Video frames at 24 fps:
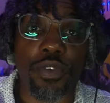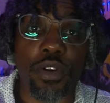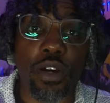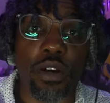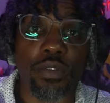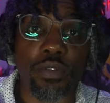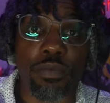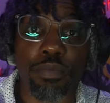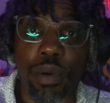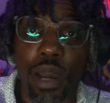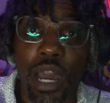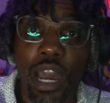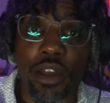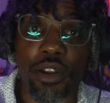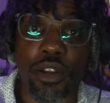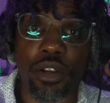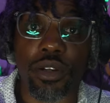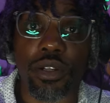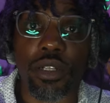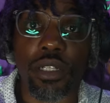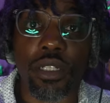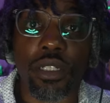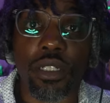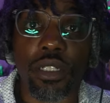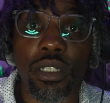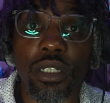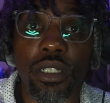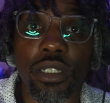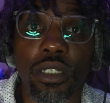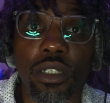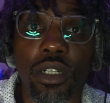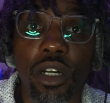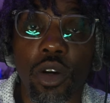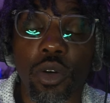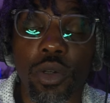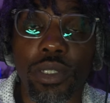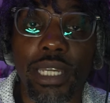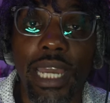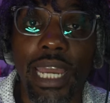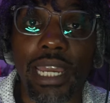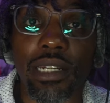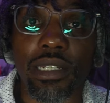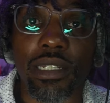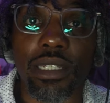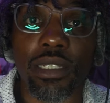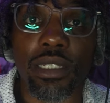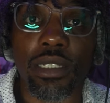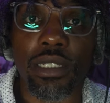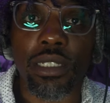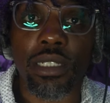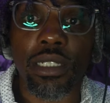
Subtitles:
of Bonner on Caitlin.